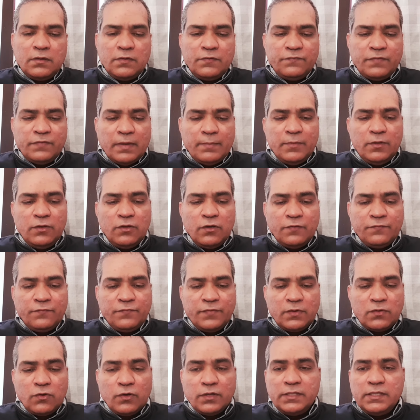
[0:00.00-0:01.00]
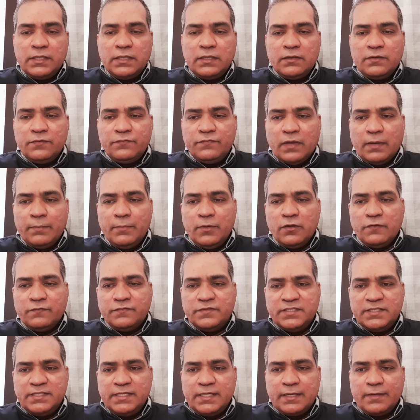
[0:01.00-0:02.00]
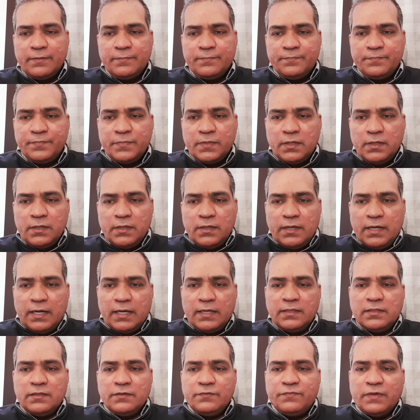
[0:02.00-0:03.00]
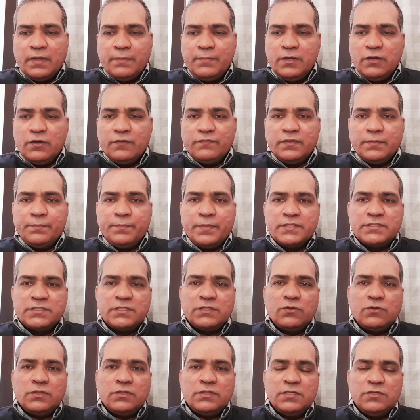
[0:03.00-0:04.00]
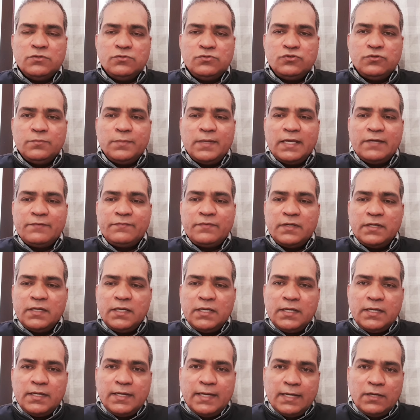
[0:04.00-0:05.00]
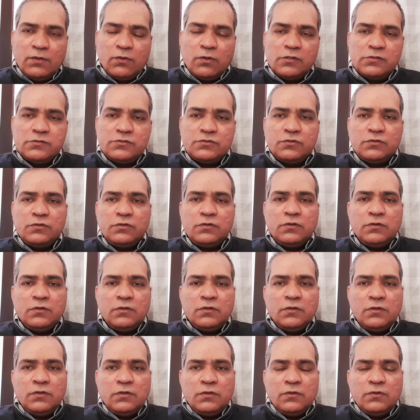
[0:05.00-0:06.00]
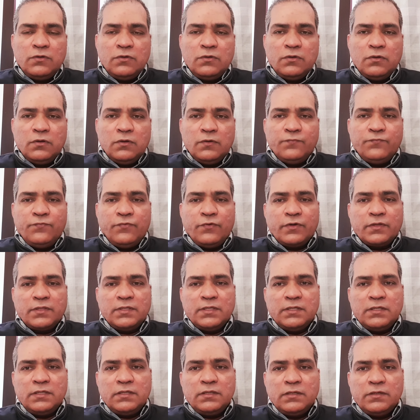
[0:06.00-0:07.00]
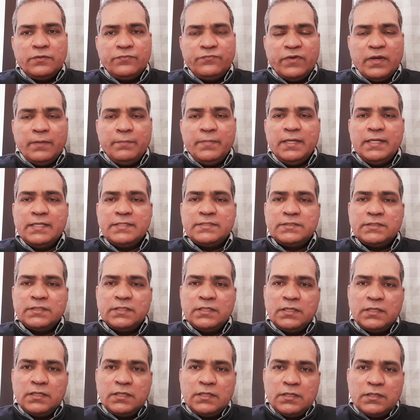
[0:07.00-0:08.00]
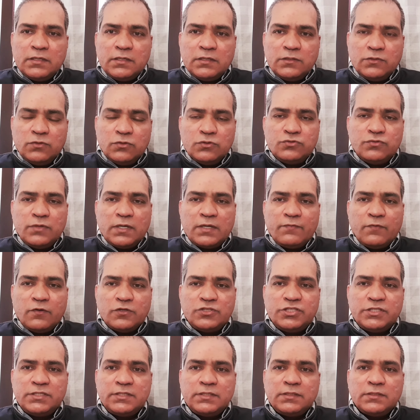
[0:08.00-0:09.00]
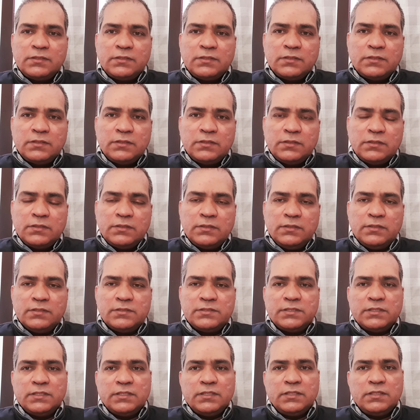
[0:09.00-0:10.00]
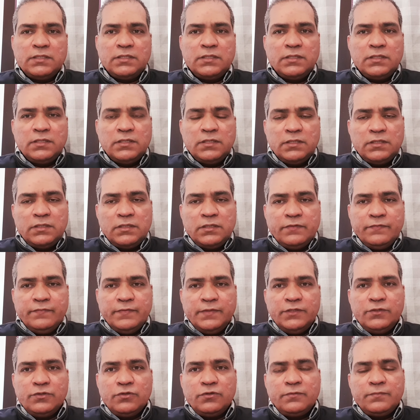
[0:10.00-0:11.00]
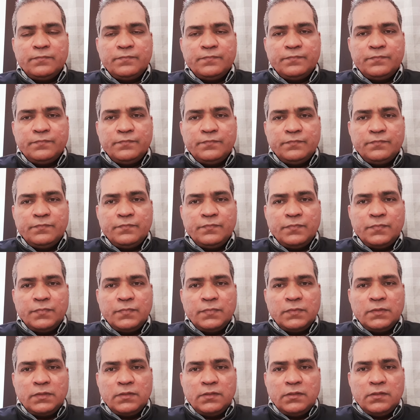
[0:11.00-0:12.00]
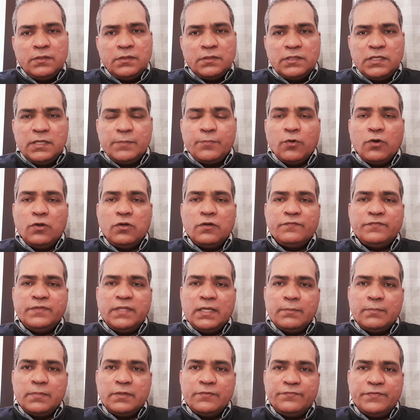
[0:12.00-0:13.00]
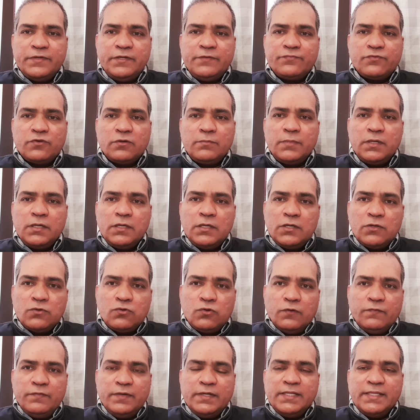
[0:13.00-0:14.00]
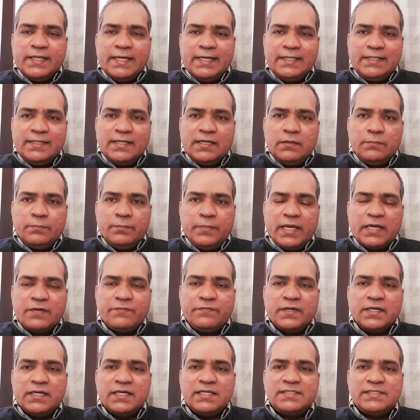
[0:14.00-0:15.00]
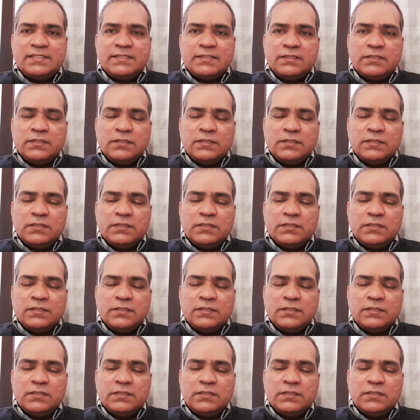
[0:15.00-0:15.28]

family of Connie, family of Zinia, and the family of the person the YouTube live, and also oh, for the families, those who are watching this uh, video. Keep all of them free from COVID-19 and black fungus.